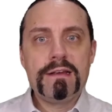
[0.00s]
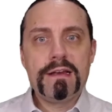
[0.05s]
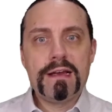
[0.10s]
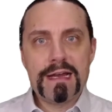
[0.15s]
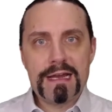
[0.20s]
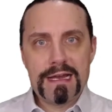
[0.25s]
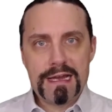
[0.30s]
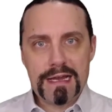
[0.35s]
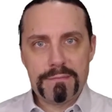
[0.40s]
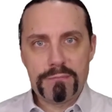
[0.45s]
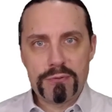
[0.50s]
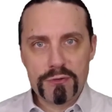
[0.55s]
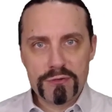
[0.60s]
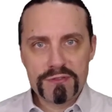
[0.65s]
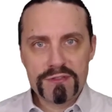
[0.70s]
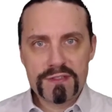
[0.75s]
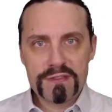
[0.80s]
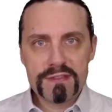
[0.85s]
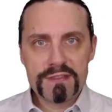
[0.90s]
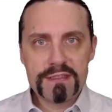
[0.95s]
a
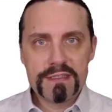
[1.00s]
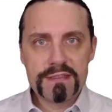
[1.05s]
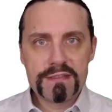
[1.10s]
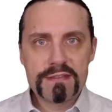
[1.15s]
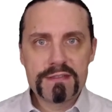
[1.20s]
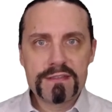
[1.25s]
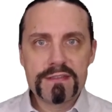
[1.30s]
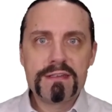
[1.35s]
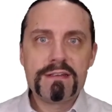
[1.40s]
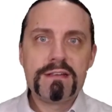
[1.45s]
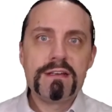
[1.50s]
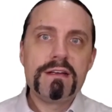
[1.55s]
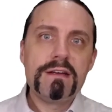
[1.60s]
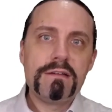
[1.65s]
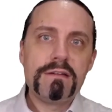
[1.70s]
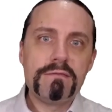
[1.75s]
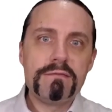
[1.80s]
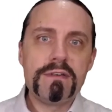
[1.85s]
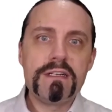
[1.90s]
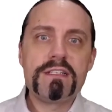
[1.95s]
hypothesis
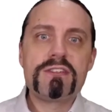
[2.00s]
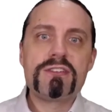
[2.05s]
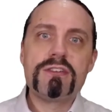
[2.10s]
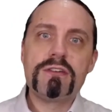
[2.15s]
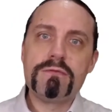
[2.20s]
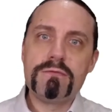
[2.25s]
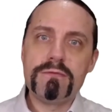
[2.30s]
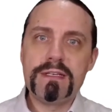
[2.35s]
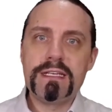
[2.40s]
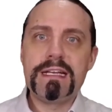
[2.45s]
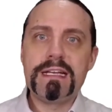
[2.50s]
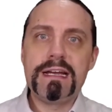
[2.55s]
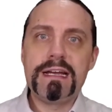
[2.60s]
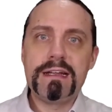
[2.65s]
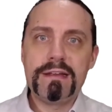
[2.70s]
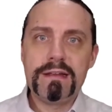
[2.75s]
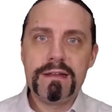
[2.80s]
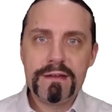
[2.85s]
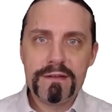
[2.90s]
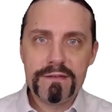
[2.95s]
which we
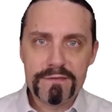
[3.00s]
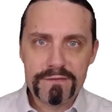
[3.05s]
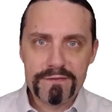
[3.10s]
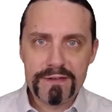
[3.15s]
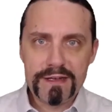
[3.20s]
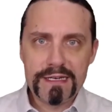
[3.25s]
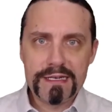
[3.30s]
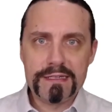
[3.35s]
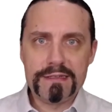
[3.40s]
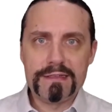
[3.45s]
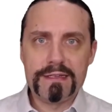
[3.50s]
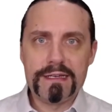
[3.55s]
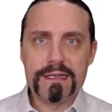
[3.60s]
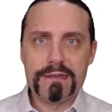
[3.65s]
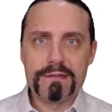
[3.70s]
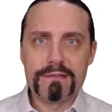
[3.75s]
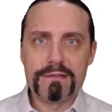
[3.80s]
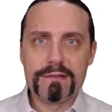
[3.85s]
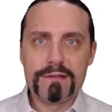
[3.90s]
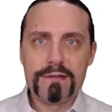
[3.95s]
can
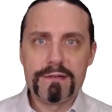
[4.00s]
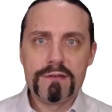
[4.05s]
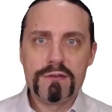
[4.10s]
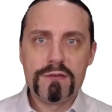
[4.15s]
validate